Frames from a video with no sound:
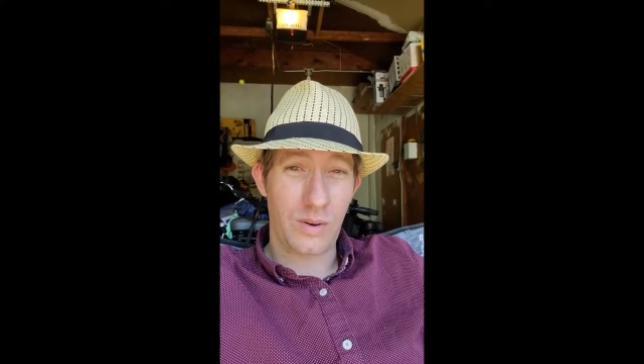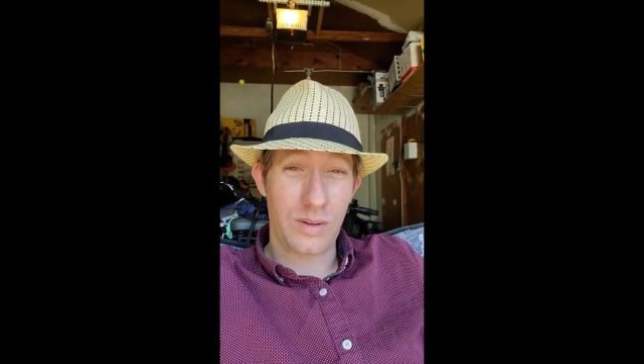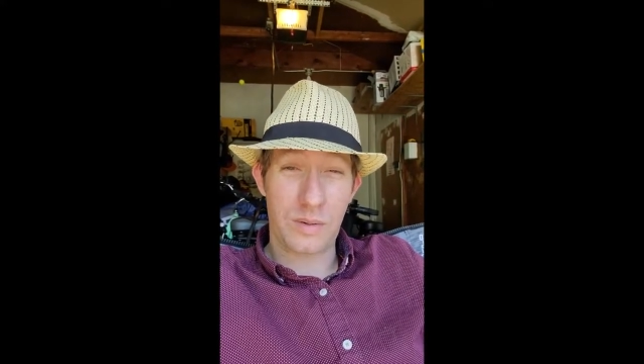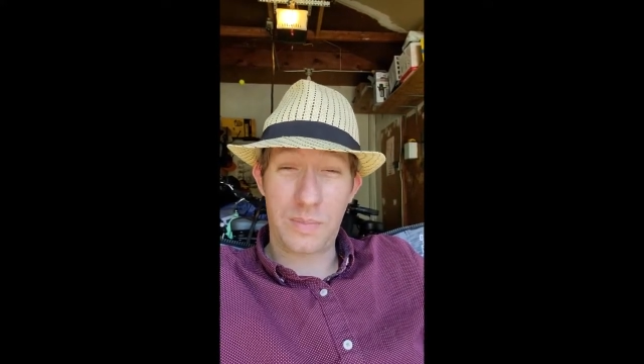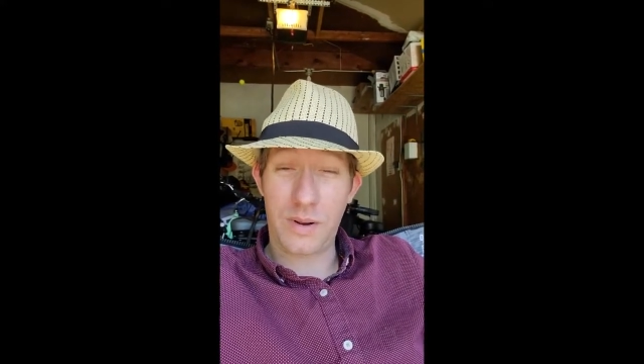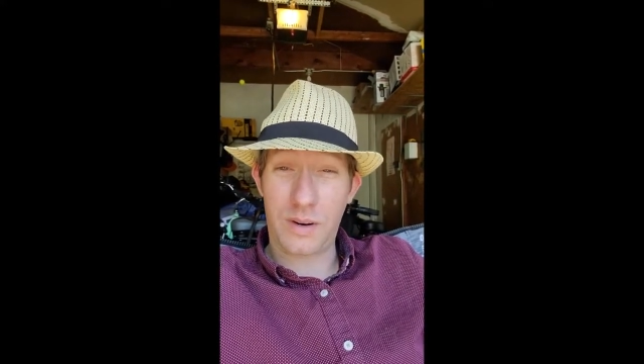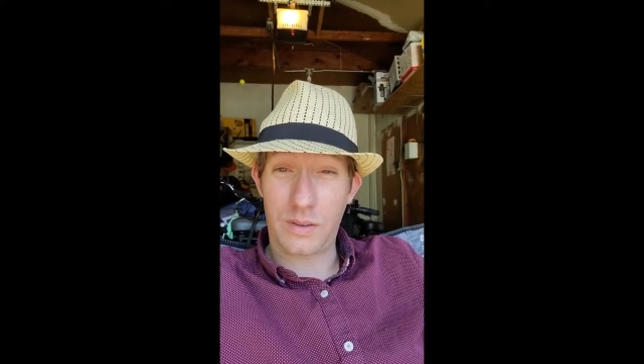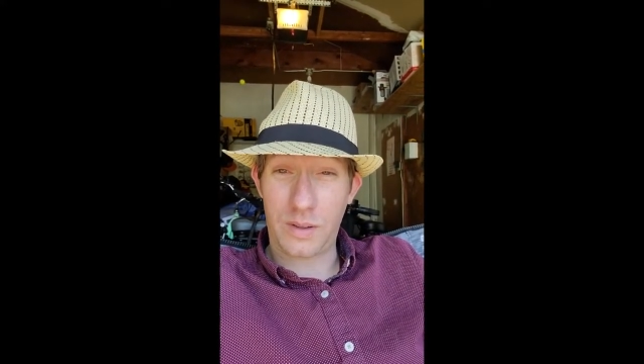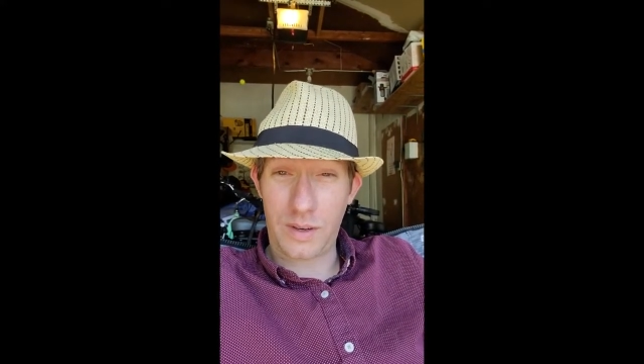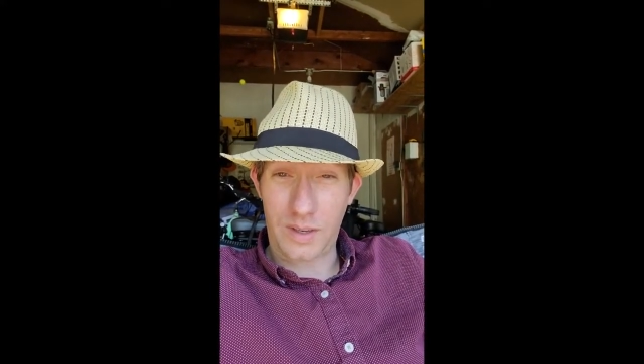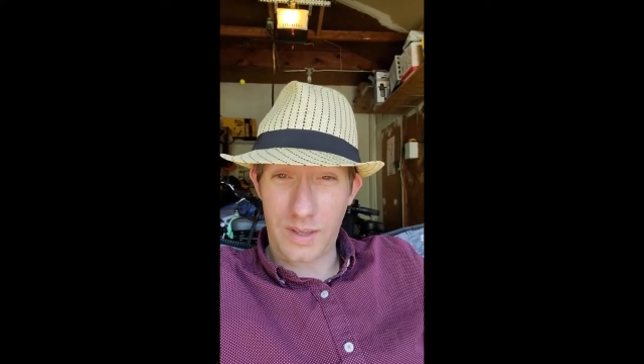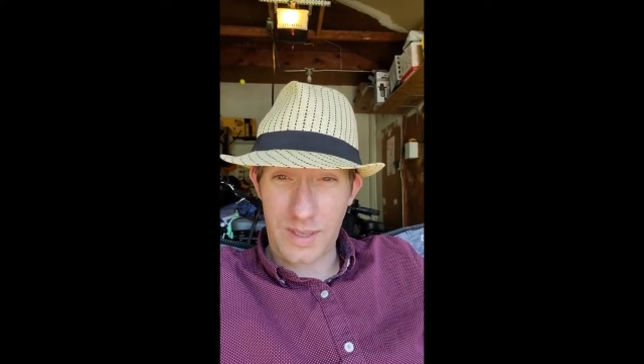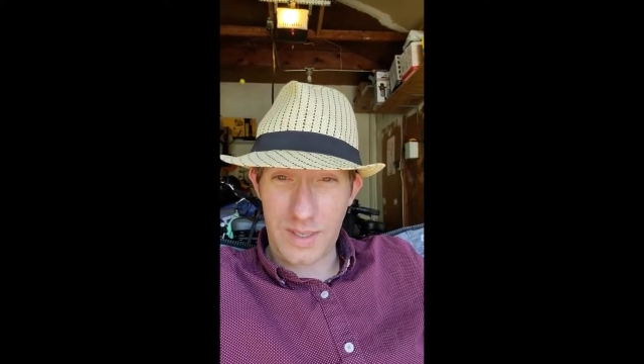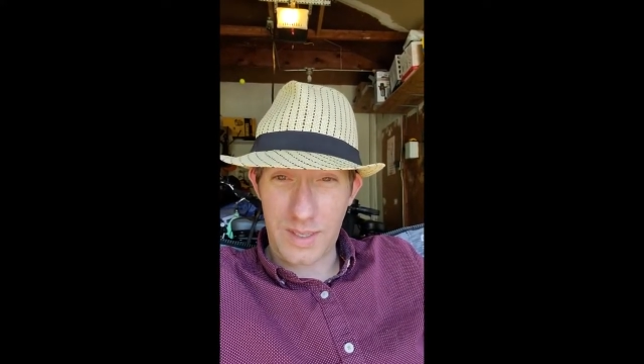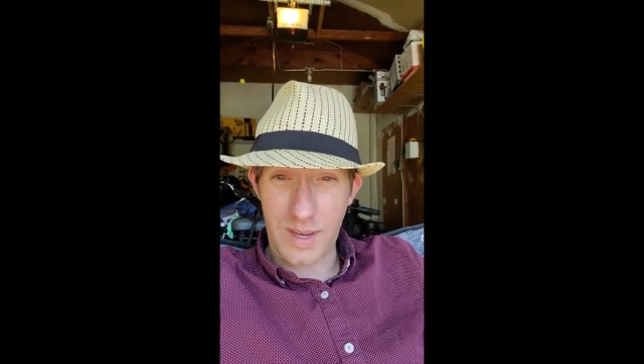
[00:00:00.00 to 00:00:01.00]
it's been a
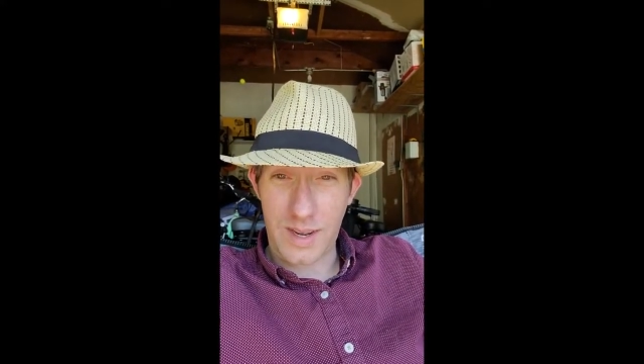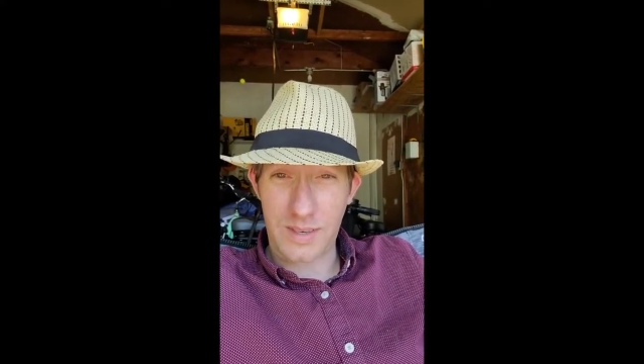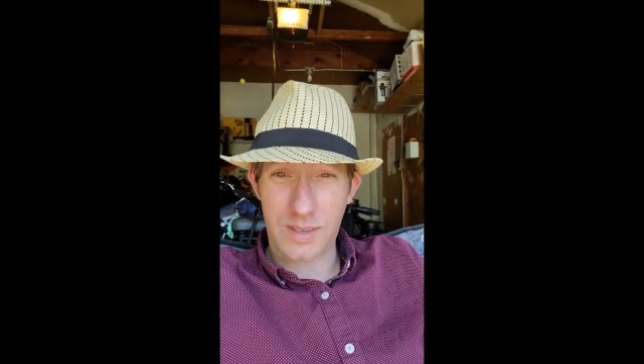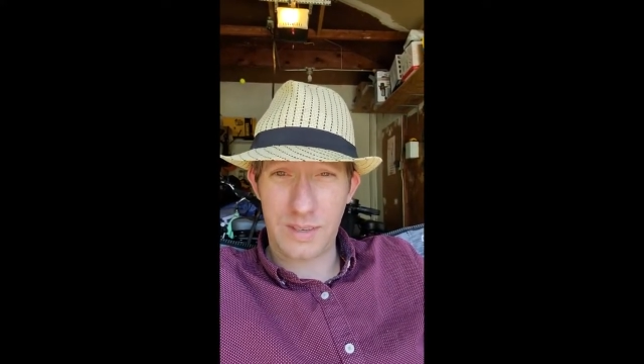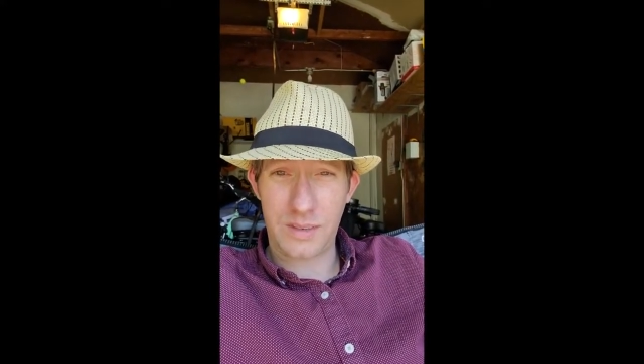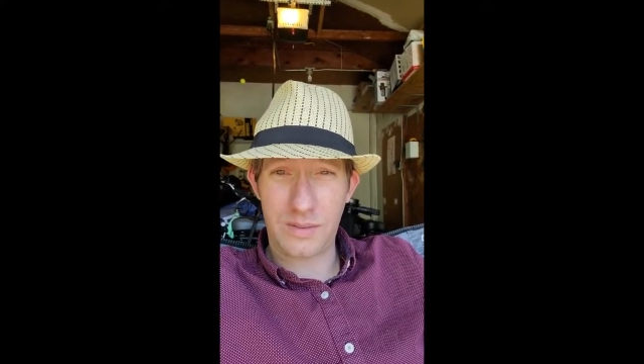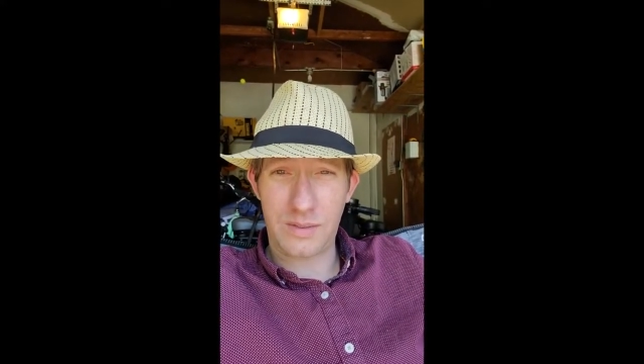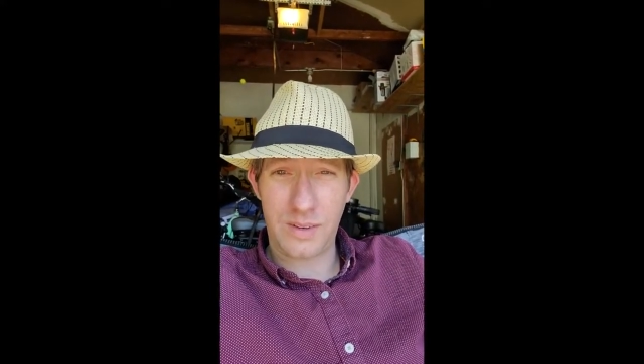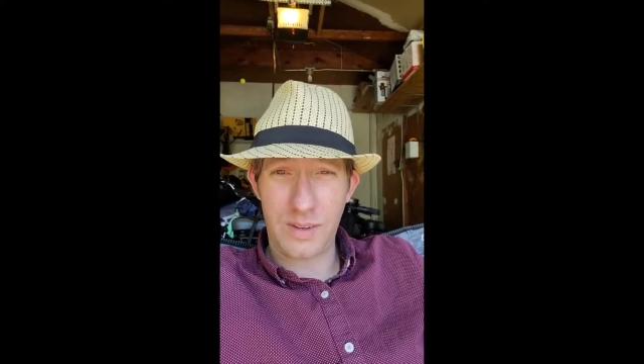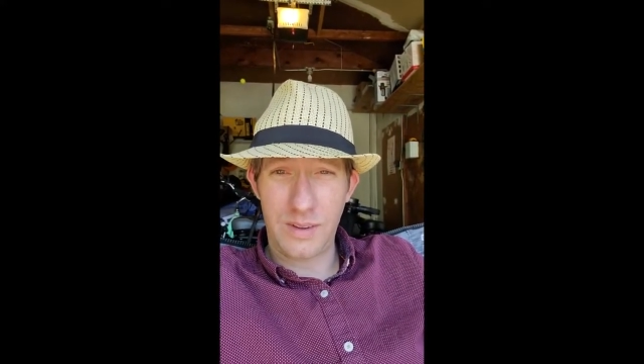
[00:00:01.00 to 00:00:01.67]
little excessive.